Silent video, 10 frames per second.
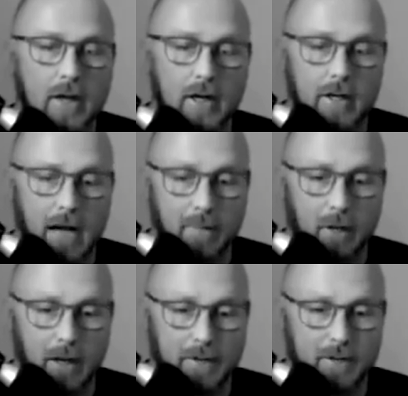and the
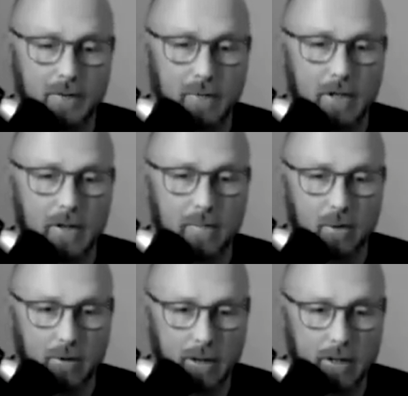application is being
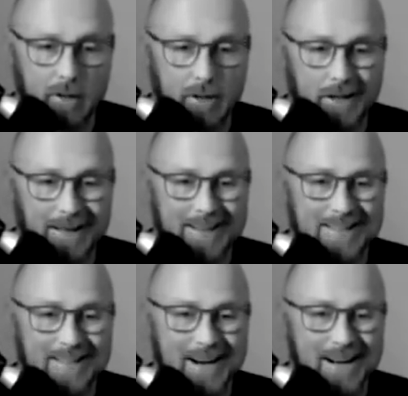deployed,
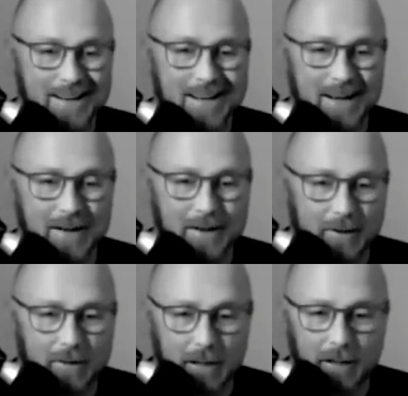it's not yet.
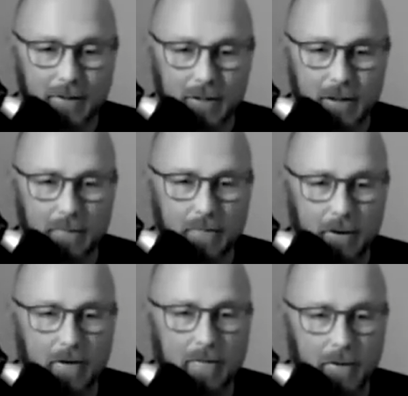It was at
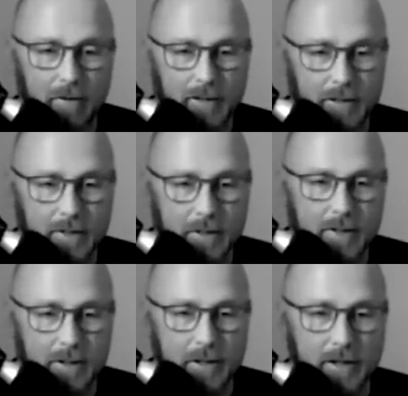very few
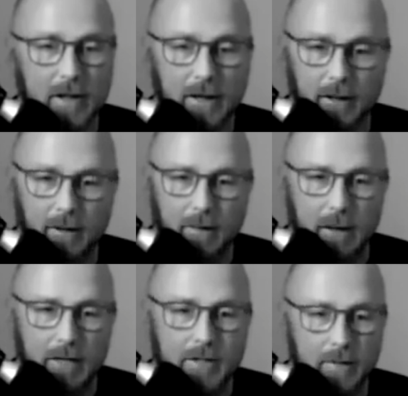instances hitting the
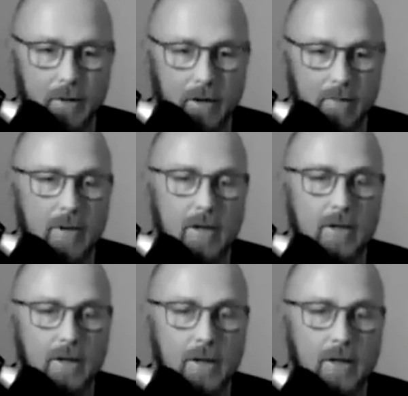base of the
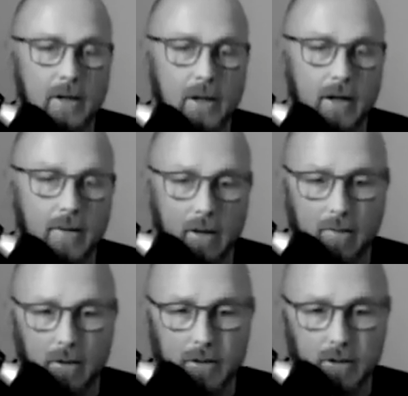pyramid and
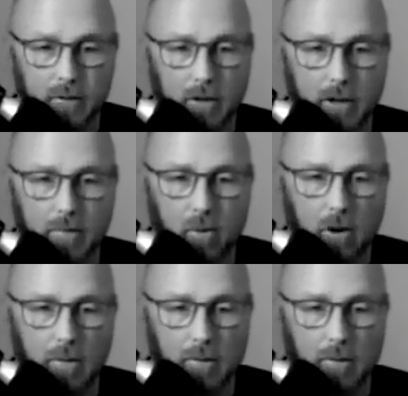most of the working poor.